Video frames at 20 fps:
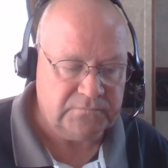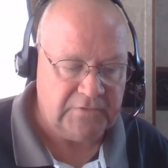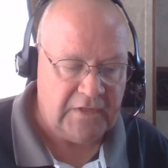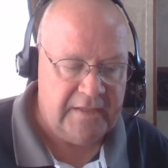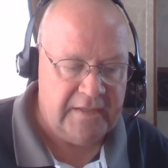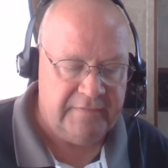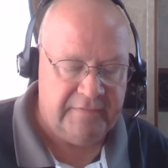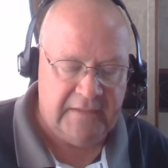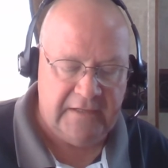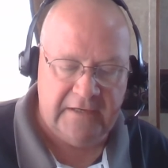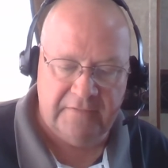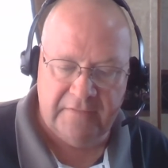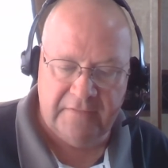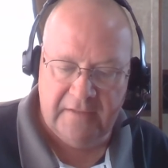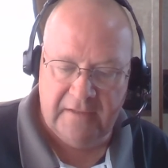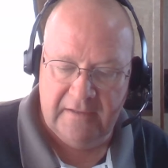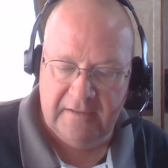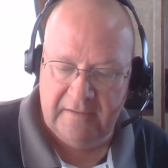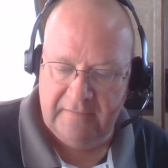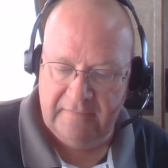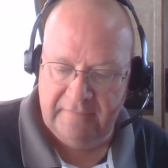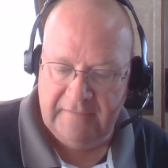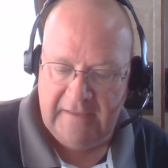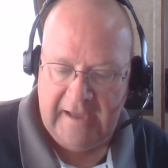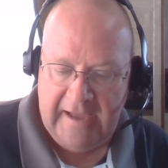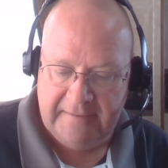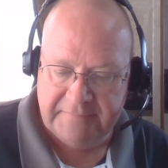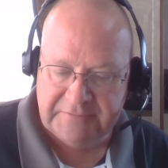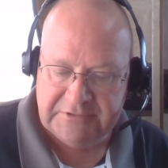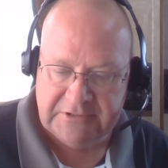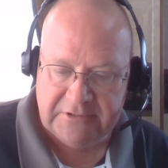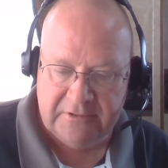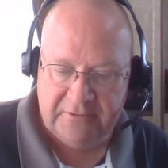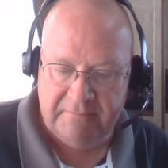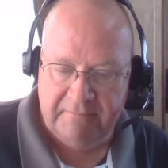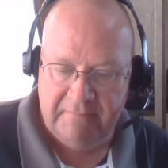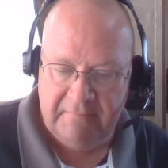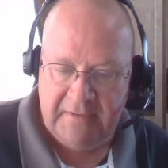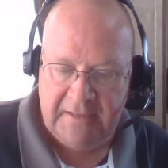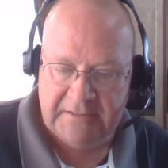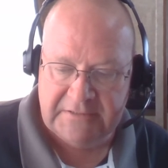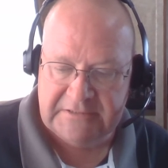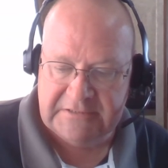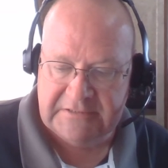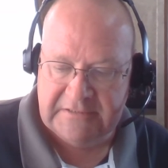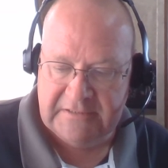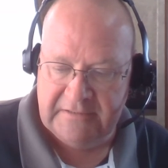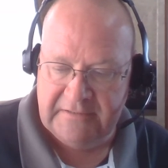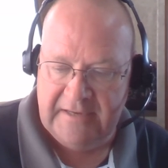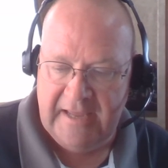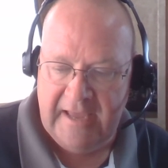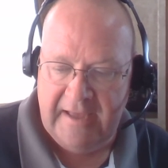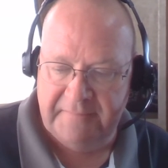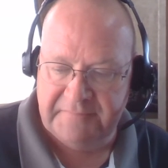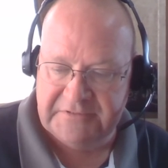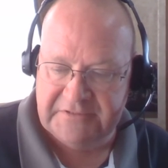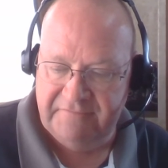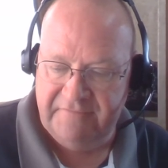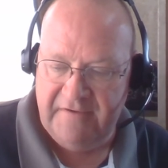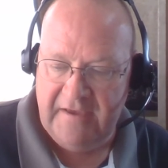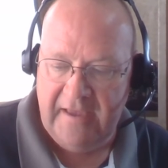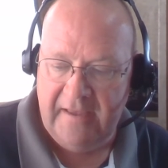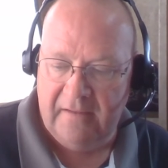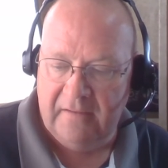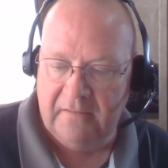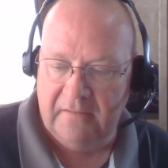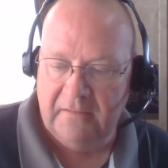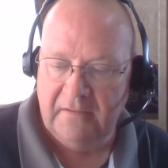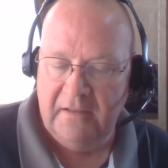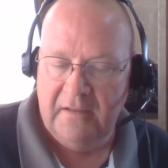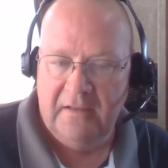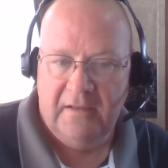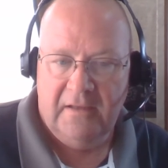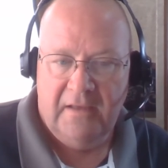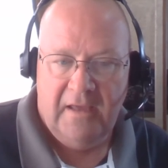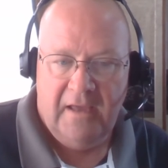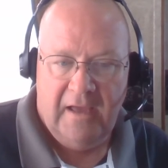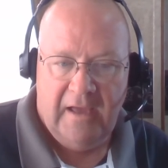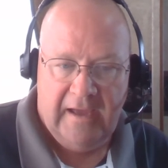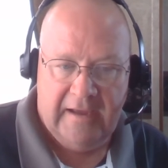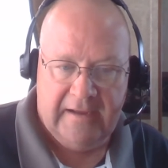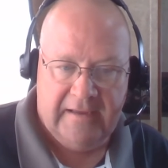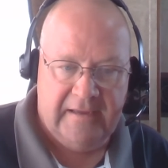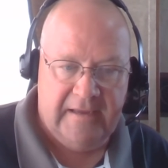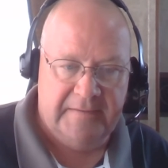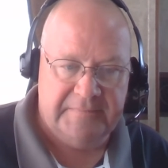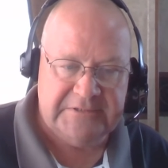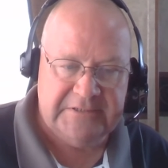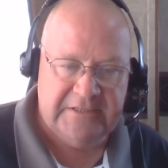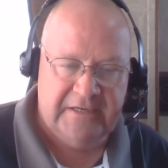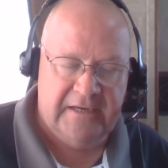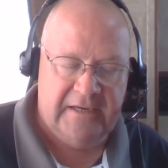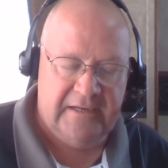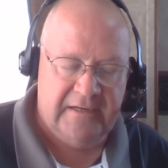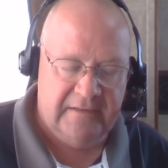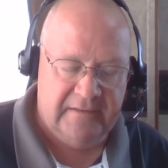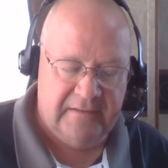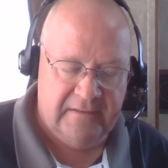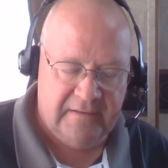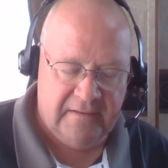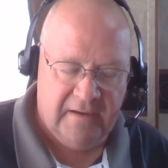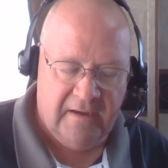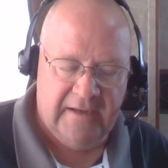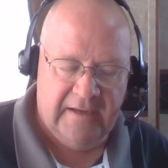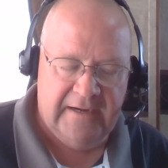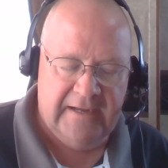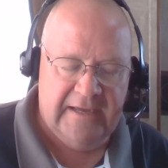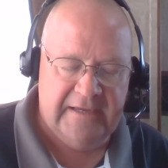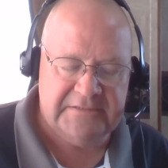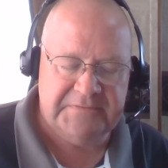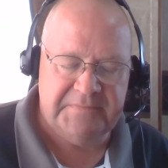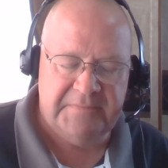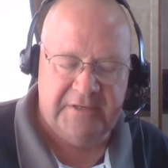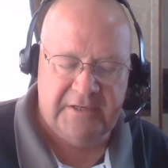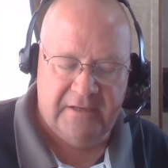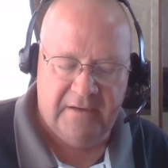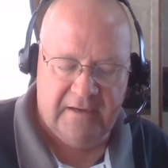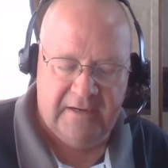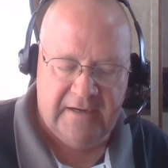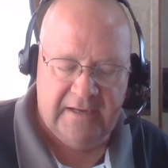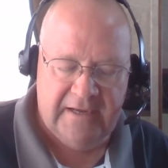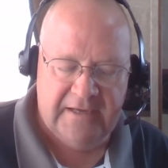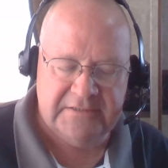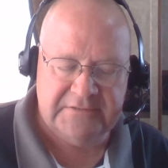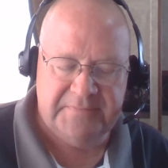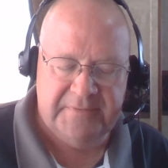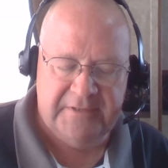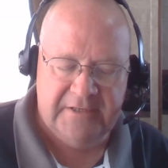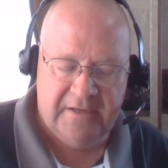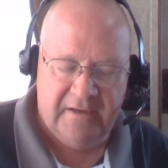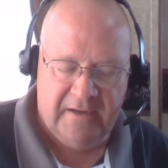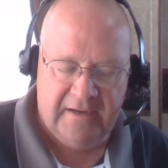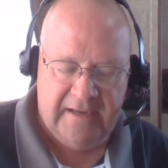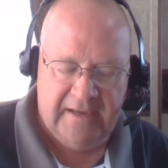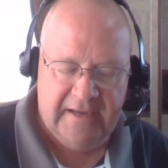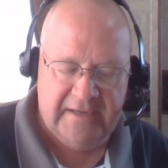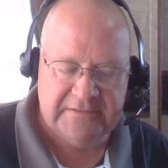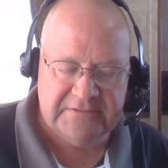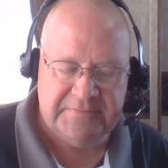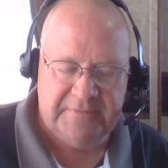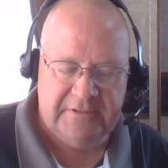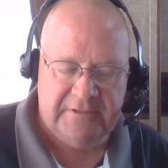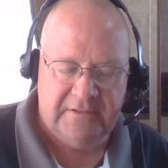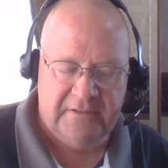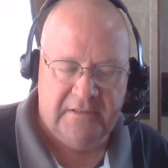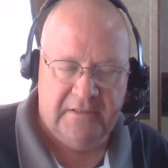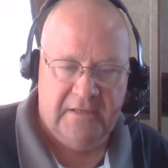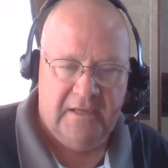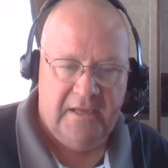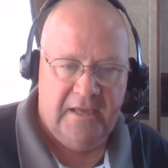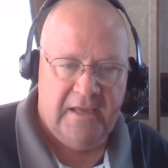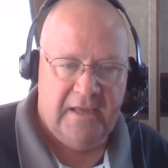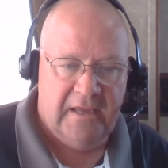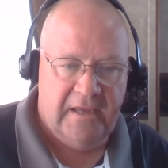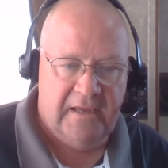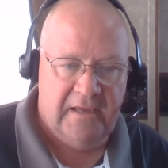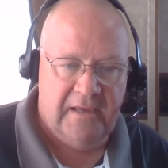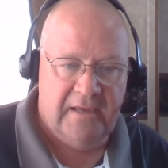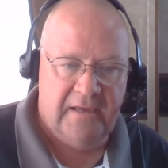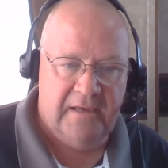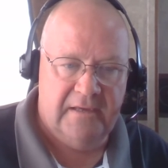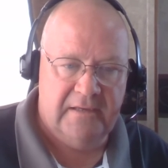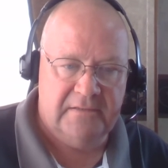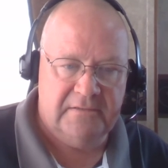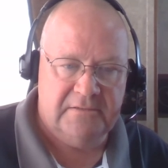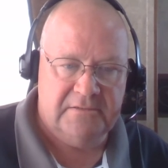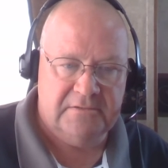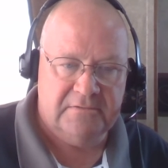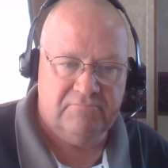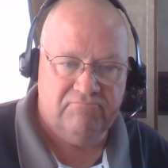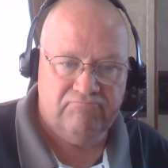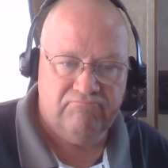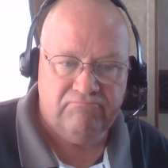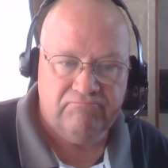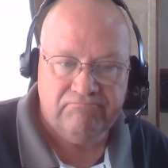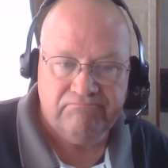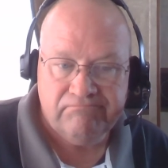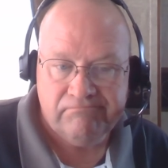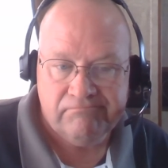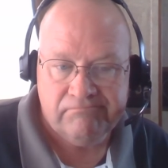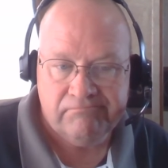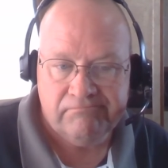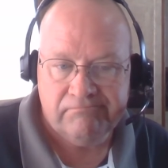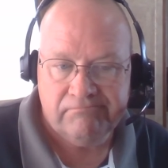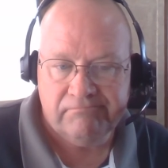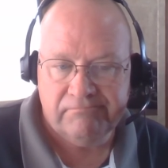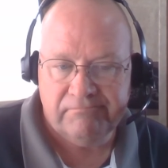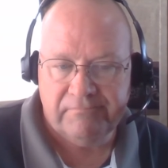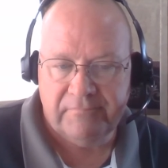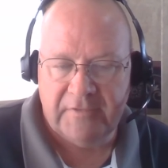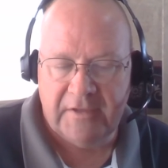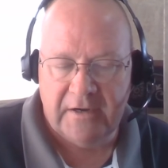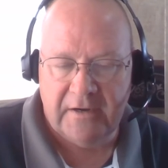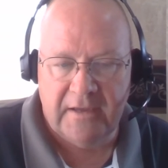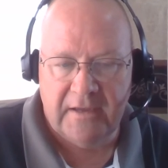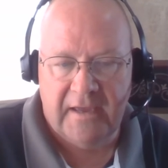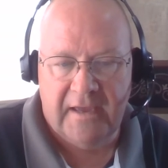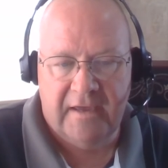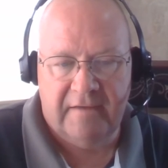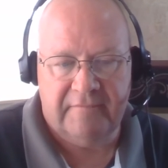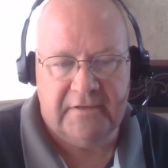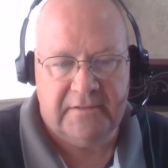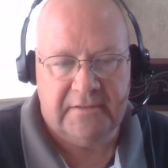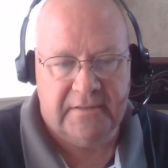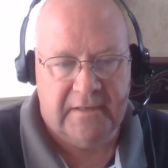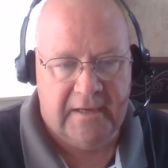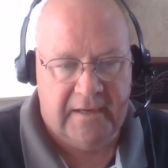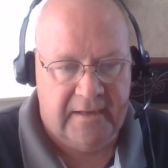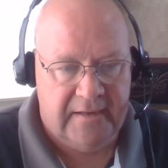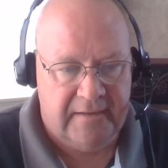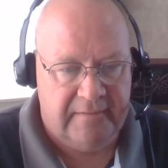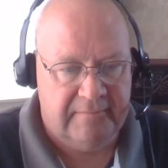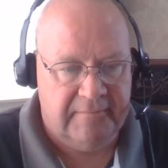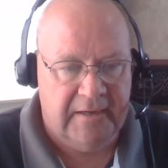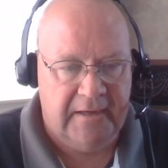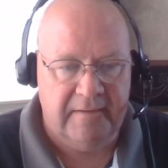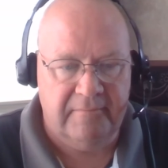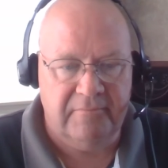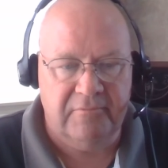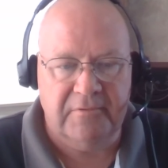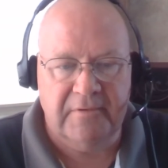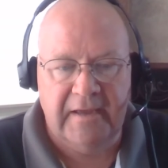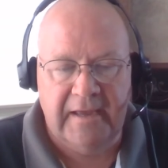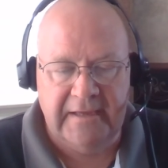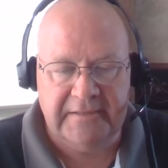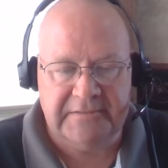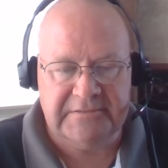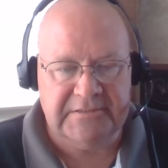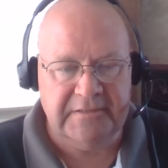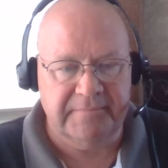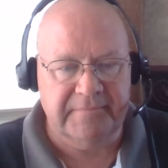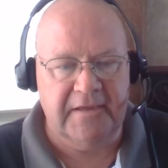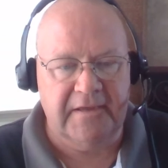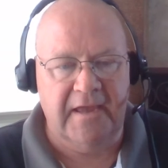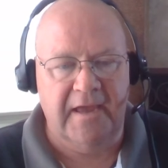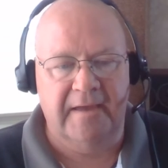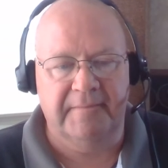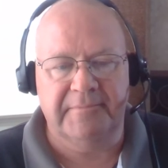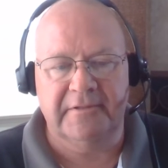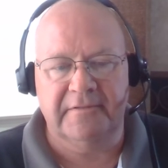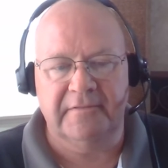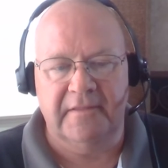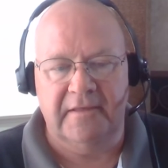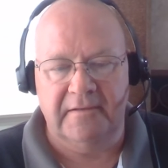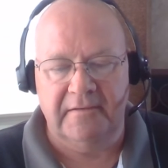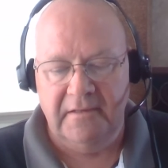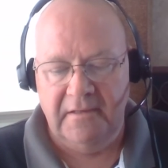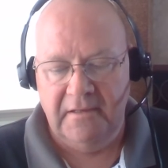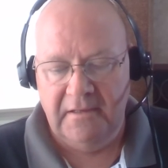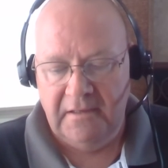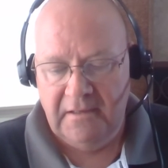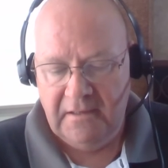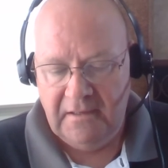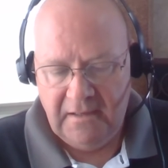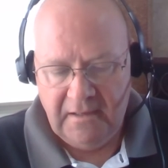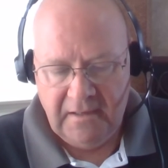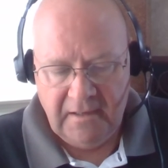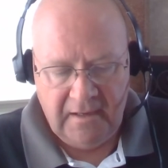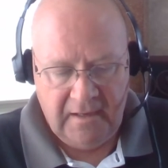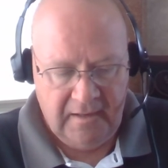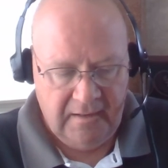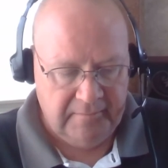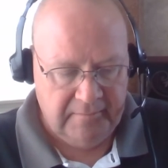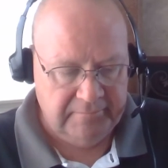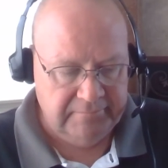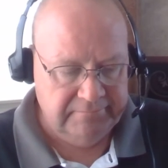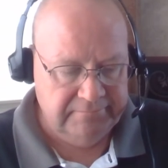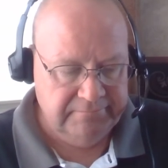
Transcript: And then in the the absolute midst and depths of hell, I kept saying, "God has me. God has me. God has me," and there you have it. I I had something happen that um,